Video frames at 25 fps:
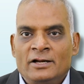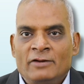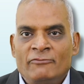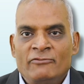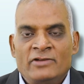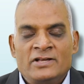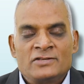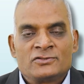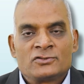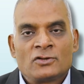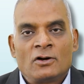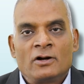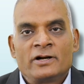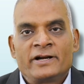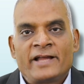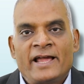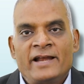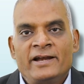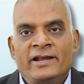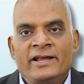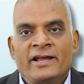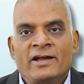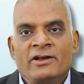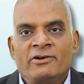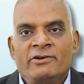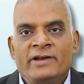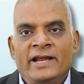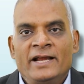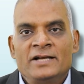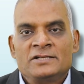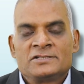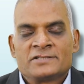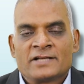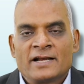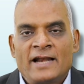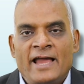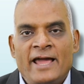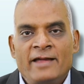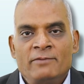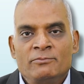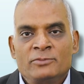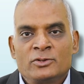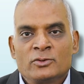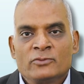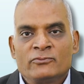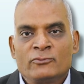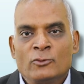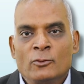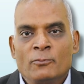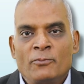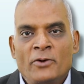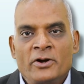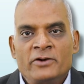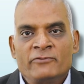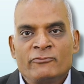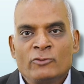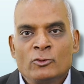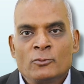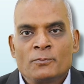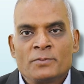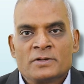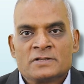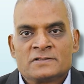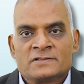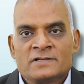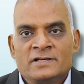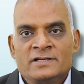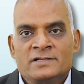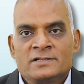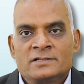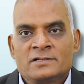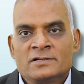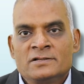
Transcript: We saw 10-year yields climb to 4.4%